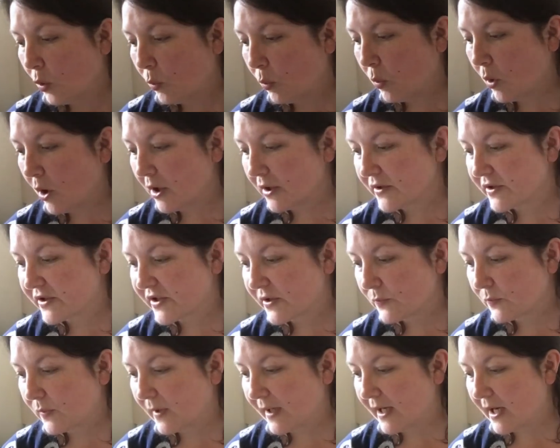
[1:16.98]
What
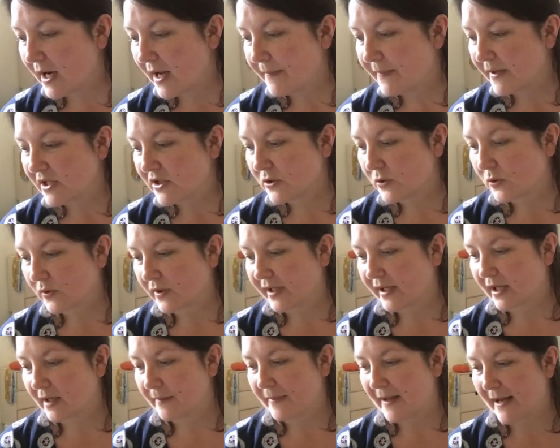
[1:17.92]
will I be
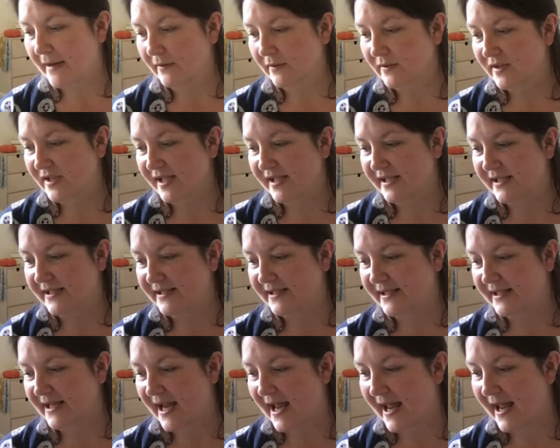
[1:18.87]
talking about today?
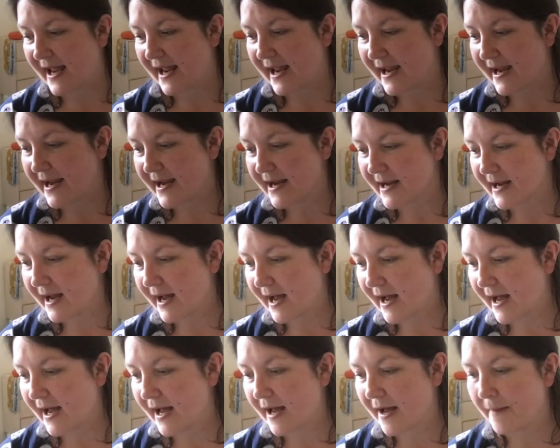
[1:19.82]

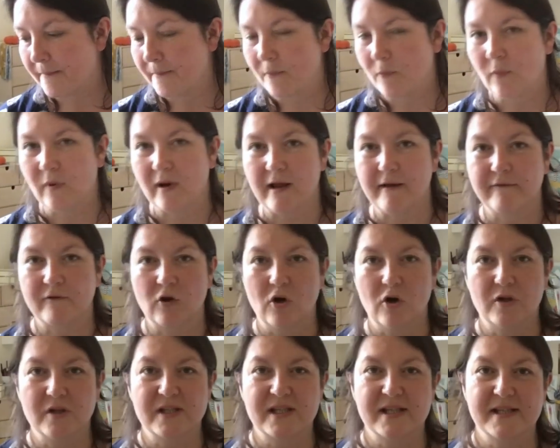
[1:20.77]
Well, I've
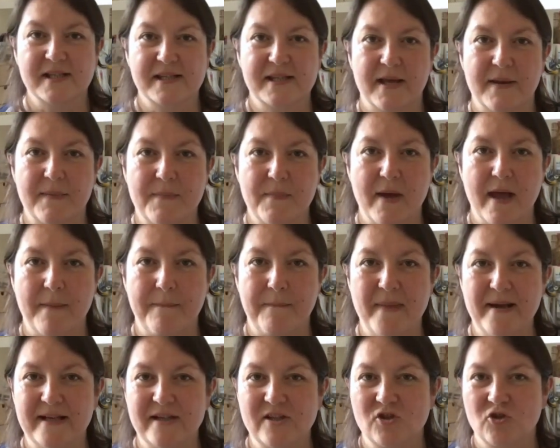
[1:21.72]
got some
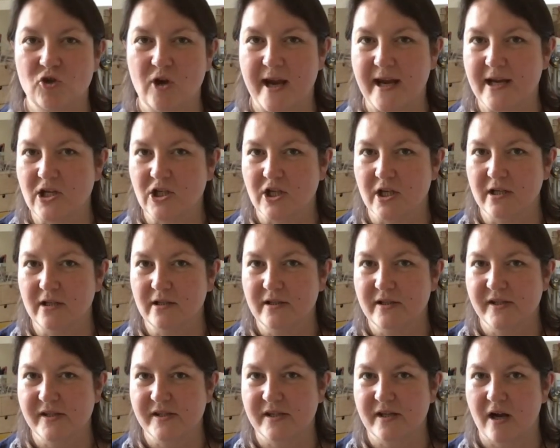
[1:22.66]
administration
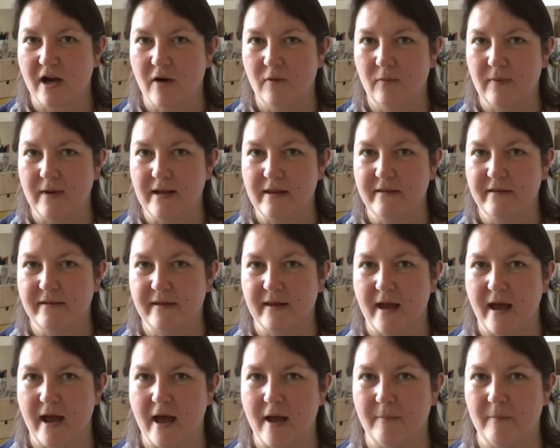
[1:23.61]
to start with,
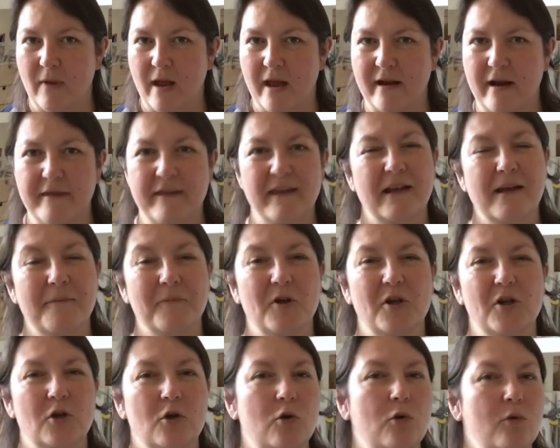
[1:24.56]
and I think I'm
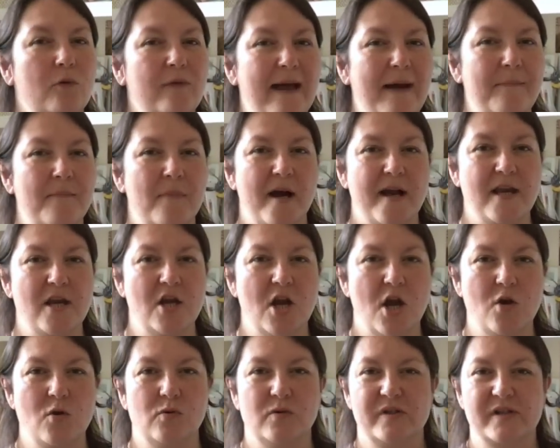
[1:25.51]
going to call that my
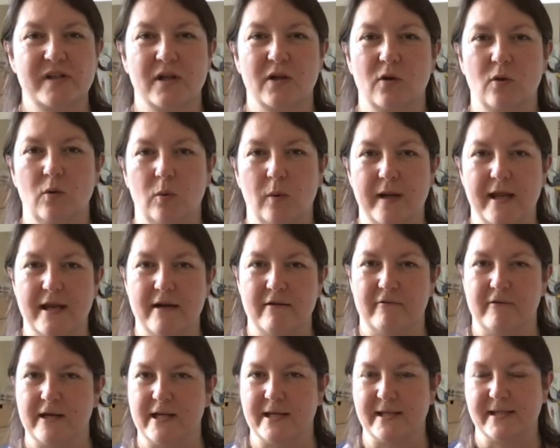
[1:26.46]
notes and
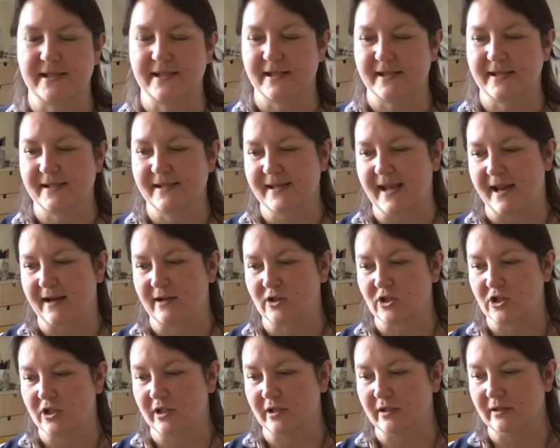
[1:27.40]
queries
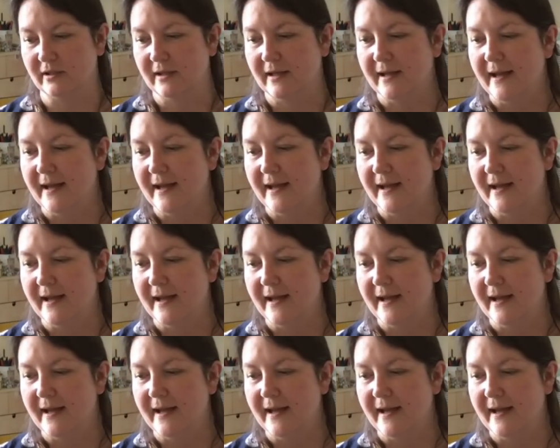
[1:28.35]
section.